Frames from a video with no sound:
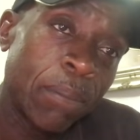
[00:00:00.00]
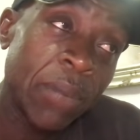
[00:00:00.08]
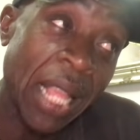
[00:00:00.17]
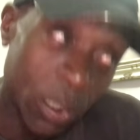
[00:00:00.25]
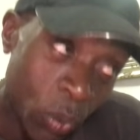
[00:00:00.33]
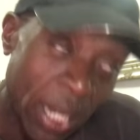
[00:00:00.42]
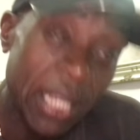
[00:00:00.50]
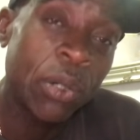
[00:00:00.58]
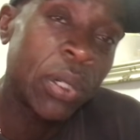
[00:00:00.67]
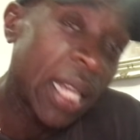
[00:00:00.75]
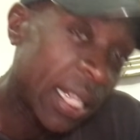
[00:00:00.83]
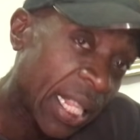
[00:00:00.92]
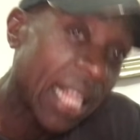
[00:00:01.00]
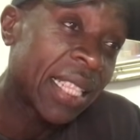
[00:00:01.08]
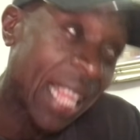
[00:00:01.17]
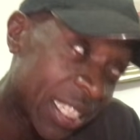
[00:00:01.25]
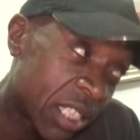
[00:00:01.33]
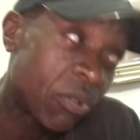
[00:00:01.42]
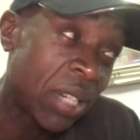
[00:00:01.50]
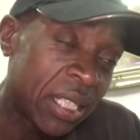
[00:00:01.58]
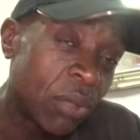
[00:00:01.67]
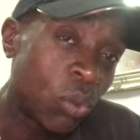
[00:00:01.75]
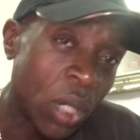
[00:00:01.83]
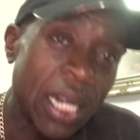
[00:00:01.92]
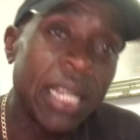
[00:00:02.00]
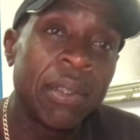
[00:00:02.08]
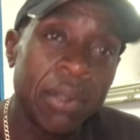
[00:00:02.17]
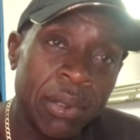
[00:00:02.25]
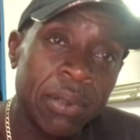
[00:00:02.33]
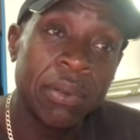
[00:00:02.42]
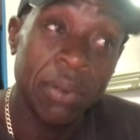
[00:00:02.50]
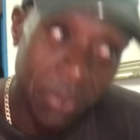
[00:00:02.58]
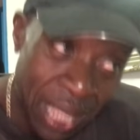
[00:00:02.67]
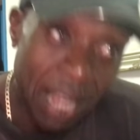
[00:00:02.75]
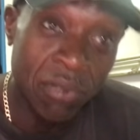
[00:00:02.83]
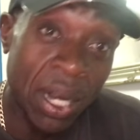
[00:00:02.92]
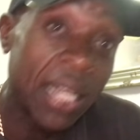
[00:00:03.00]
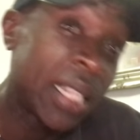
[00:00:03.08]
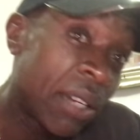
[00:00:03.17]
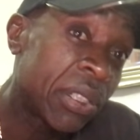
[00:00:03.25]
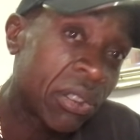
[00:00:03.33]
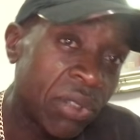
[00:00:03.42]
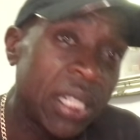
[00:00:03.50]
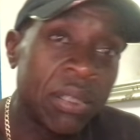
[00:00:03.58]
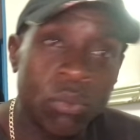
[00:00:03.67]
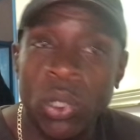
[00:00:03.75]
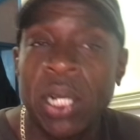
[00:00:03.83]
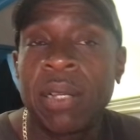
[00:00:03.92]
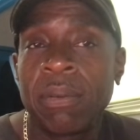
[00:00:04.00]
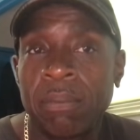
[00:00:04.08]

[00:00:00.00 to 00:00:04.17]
That's why he could get that. That's the reason why. That right there is the reason why.